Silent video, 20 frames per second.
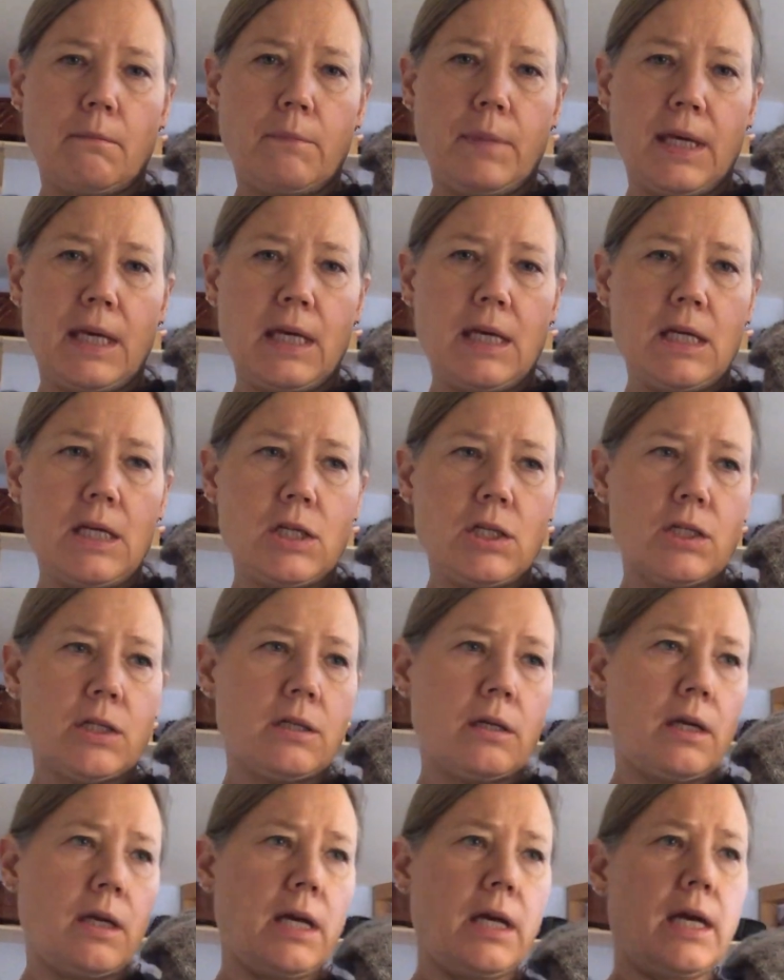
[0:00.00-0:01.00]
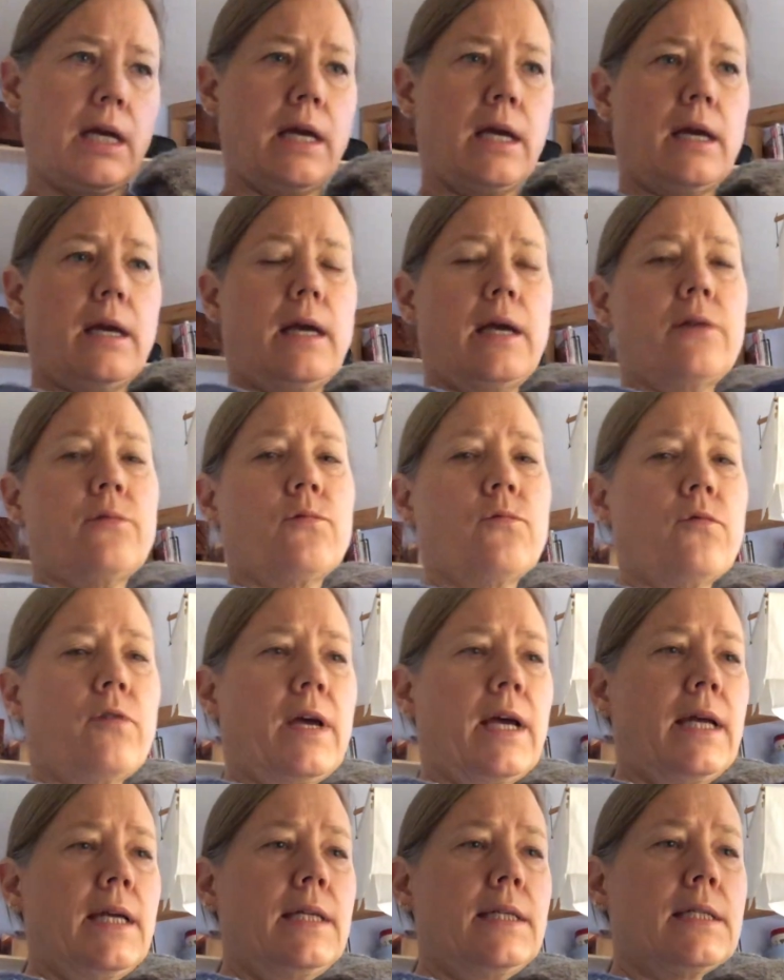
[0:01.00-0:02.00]
beige and
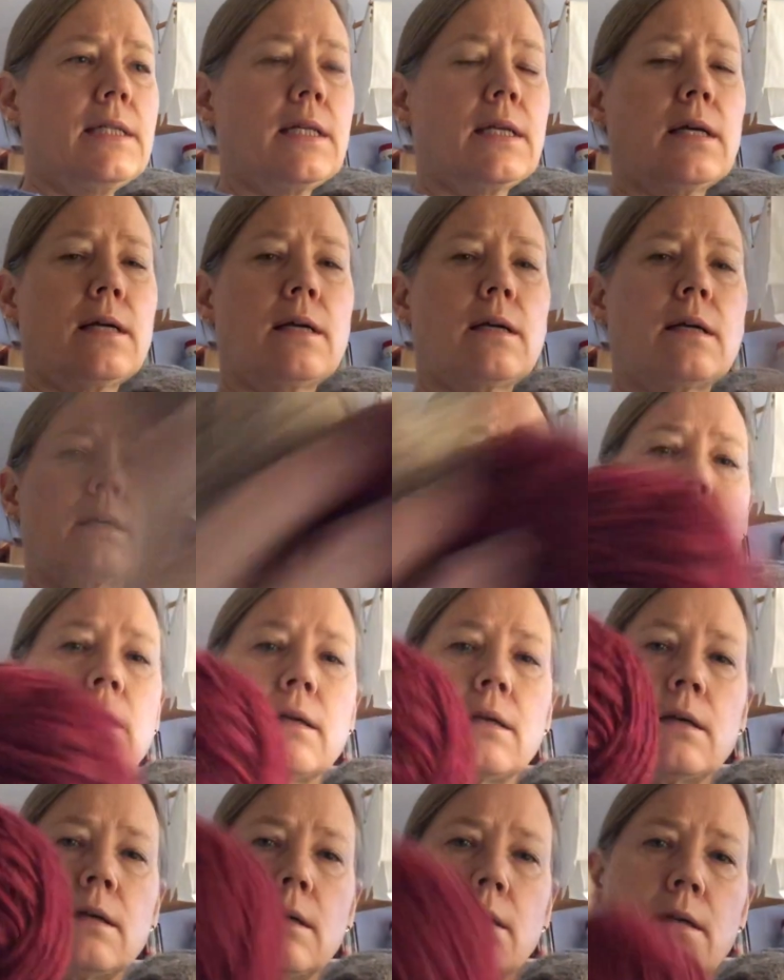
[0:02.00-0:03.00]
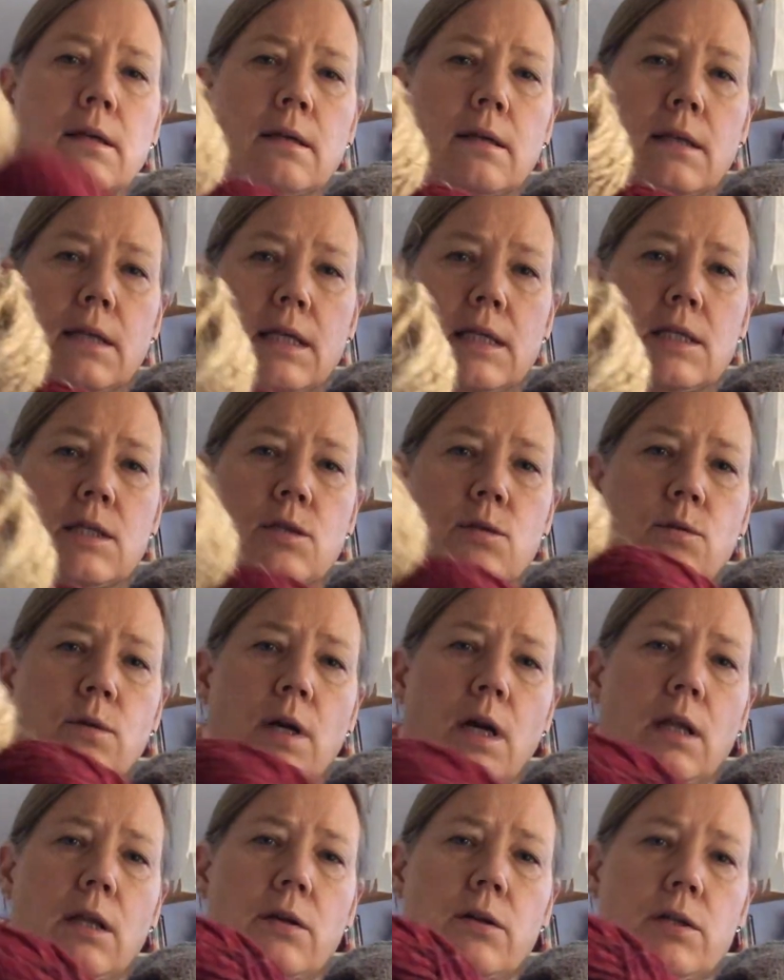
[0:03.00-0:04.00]
red, these two
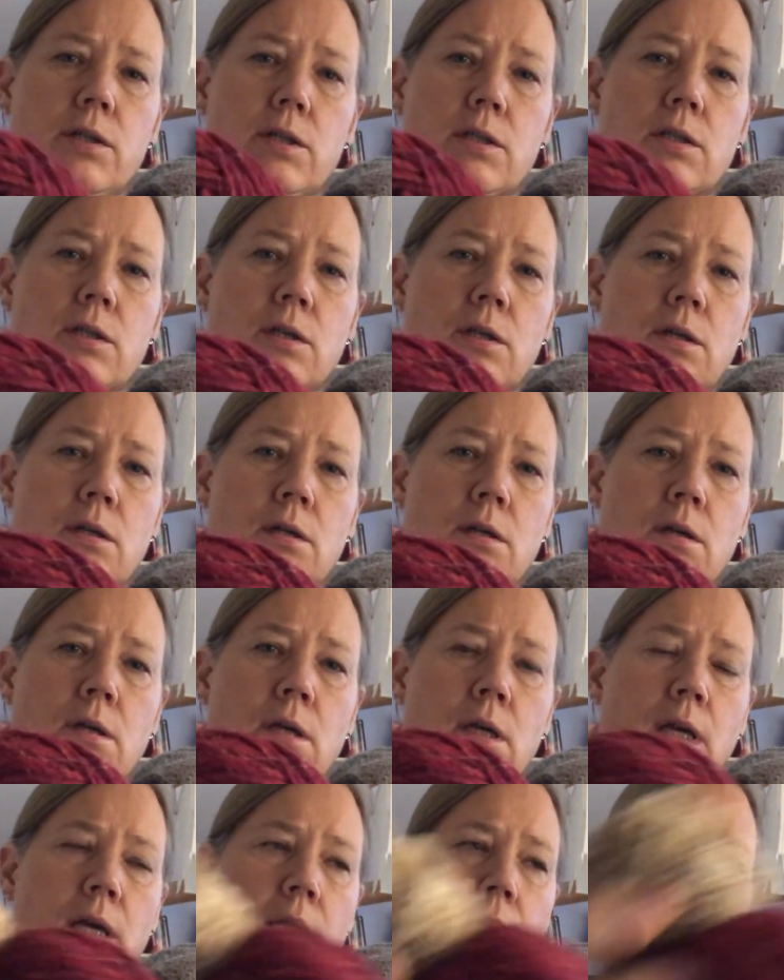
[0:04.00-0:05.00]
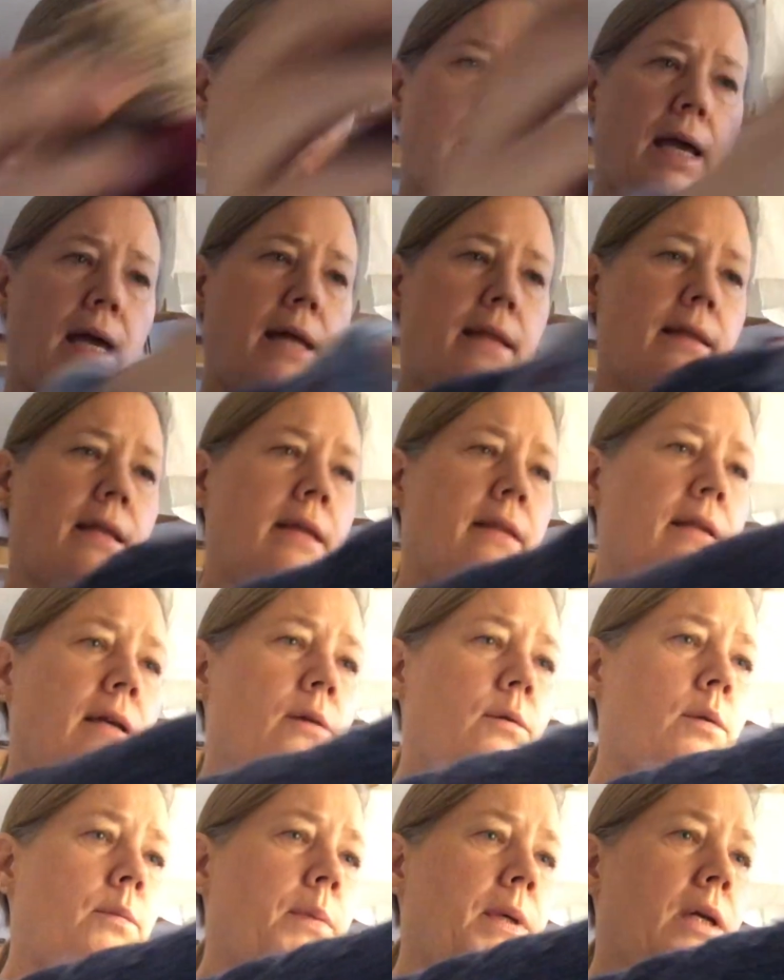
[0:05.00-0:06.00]
colors, and then
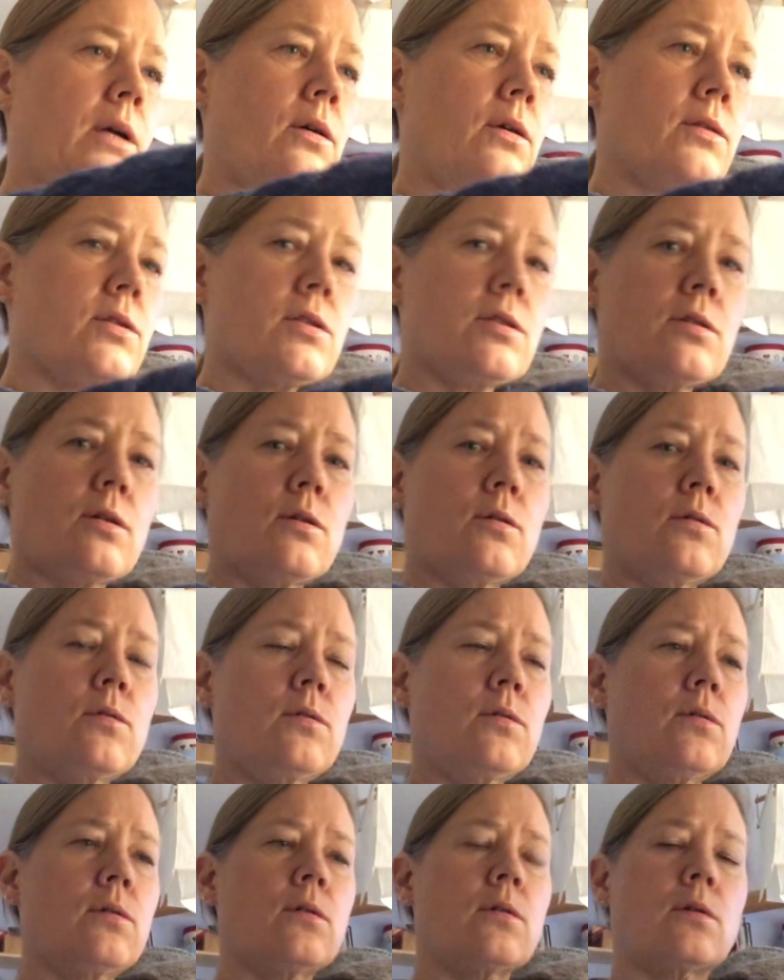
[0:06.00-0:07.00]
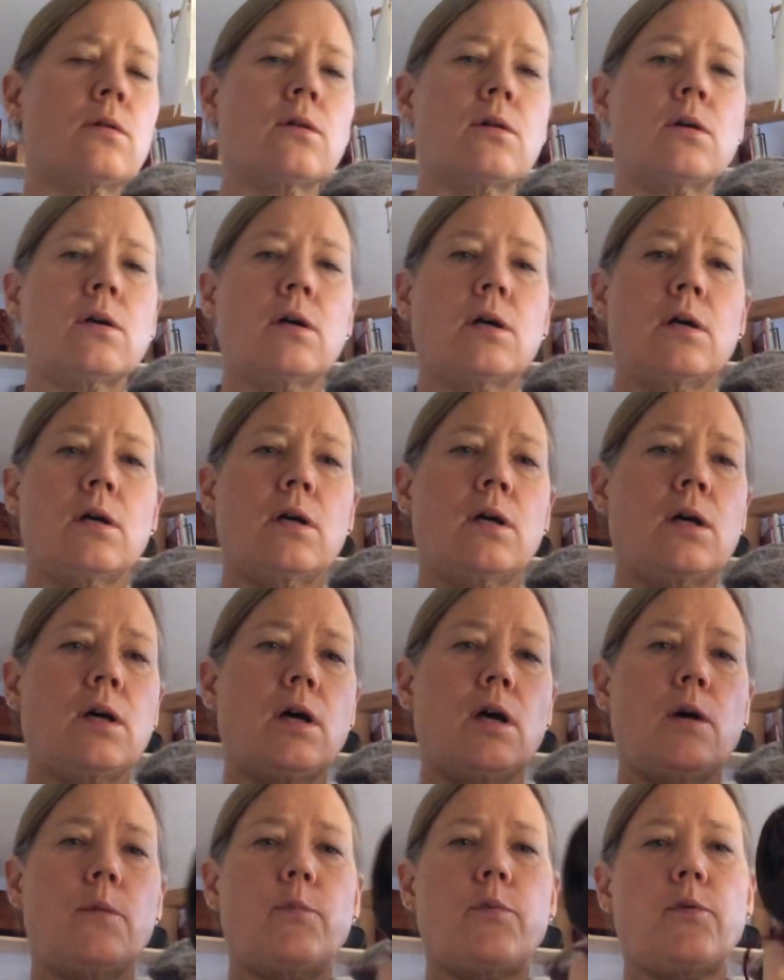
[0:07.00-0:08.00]
there will be also
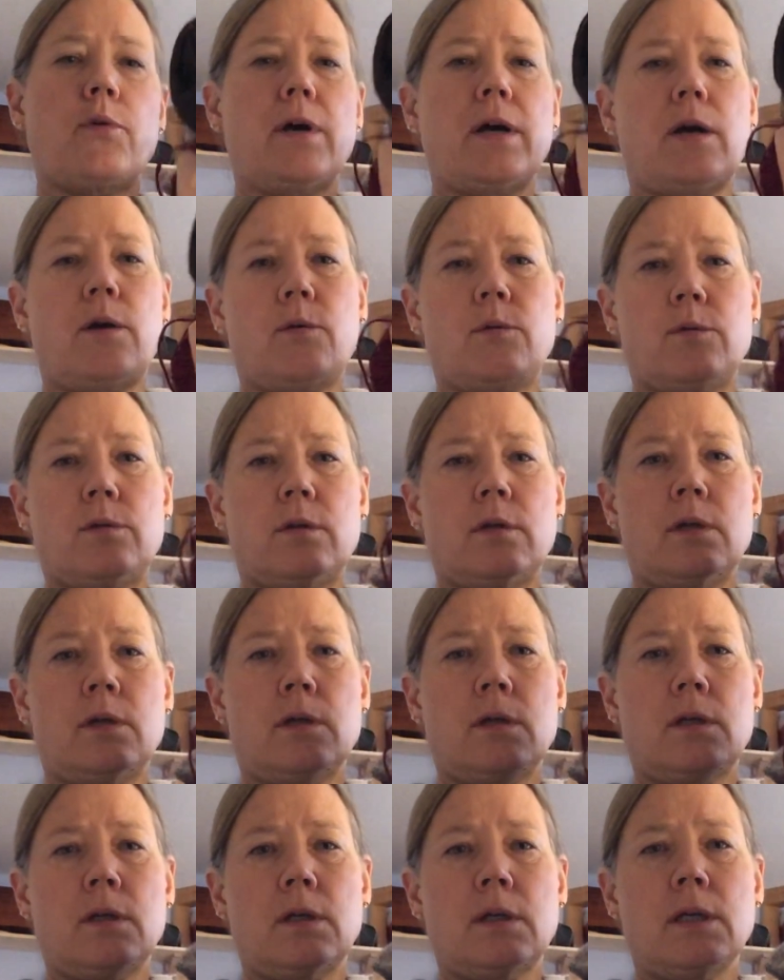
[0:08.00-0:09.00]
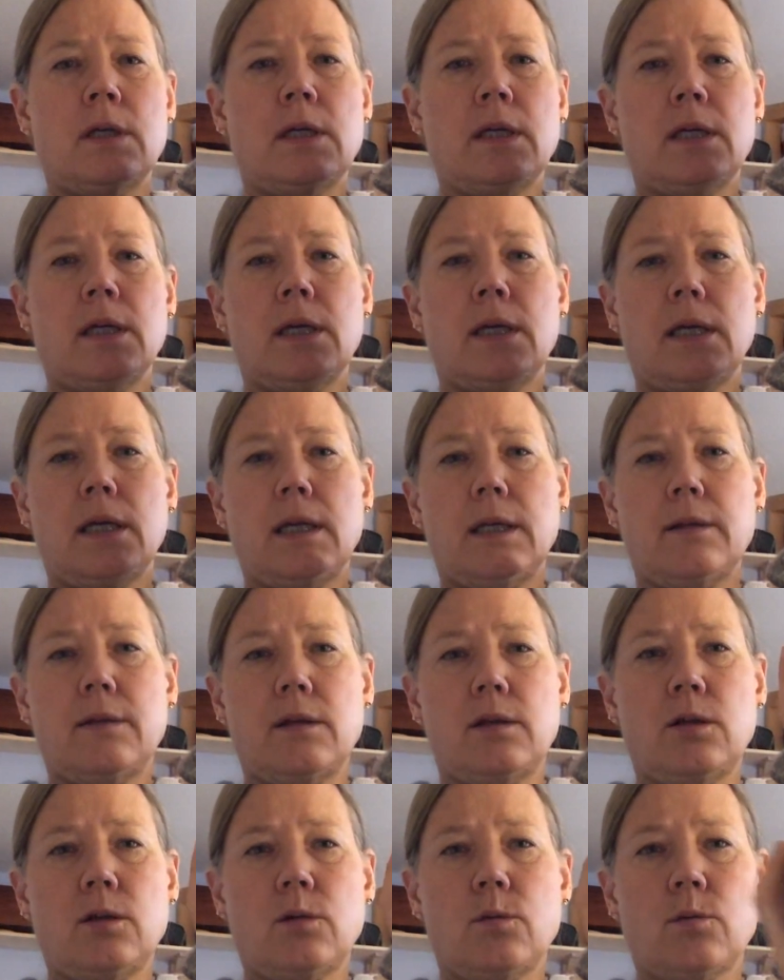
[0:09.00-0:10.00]
a brown in
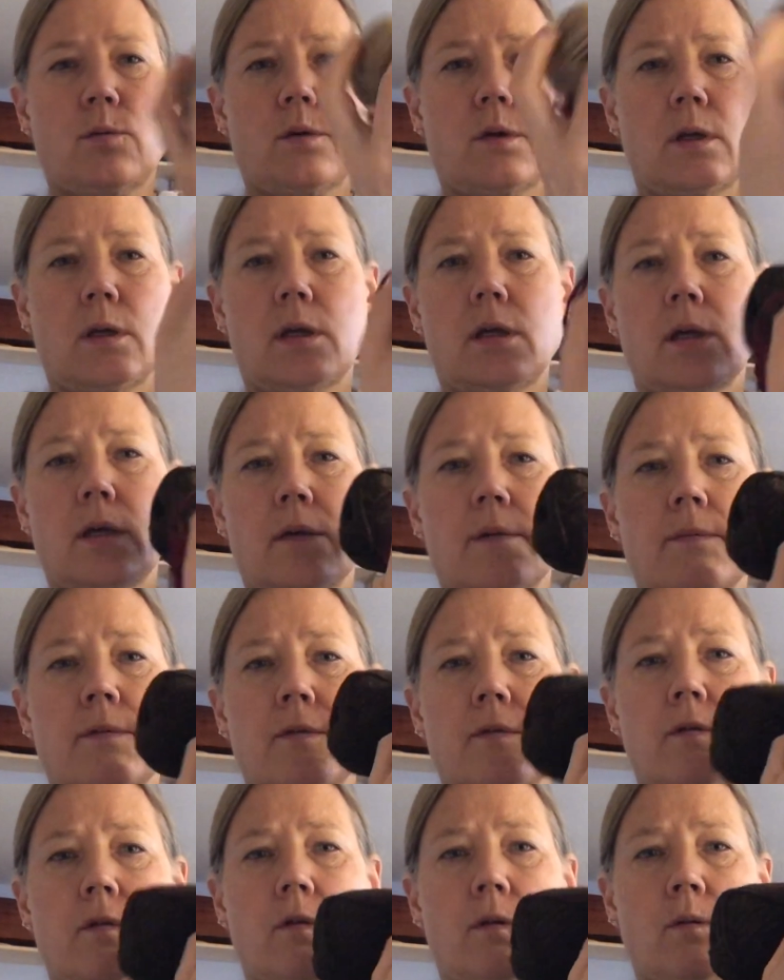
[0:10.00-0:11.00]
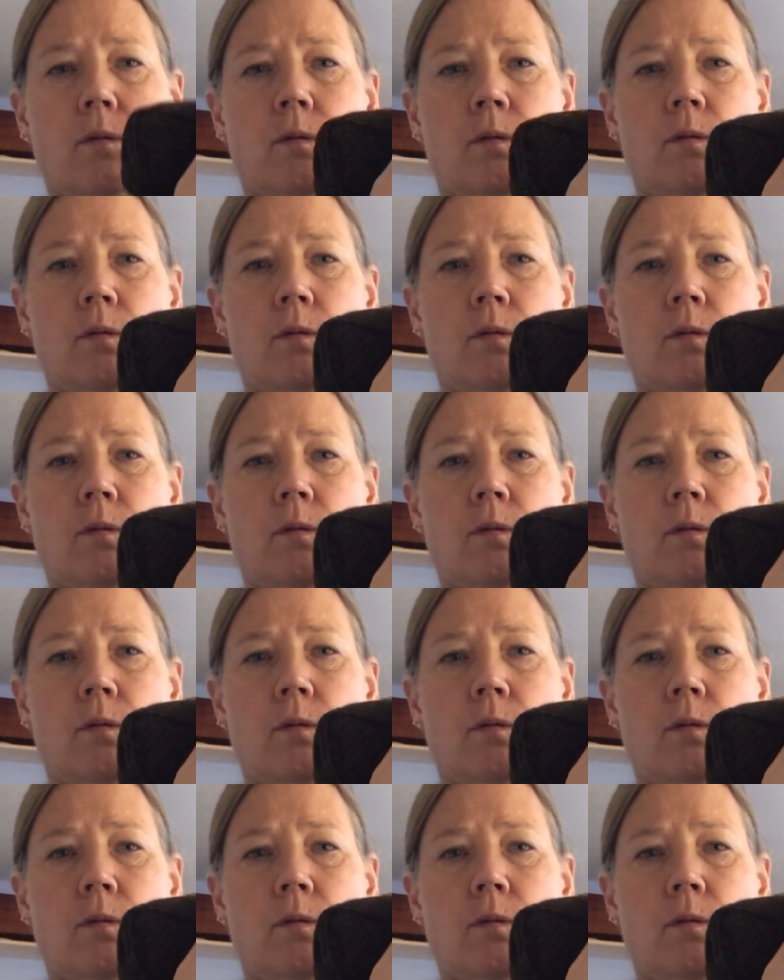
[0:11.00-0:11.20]
the yoke. So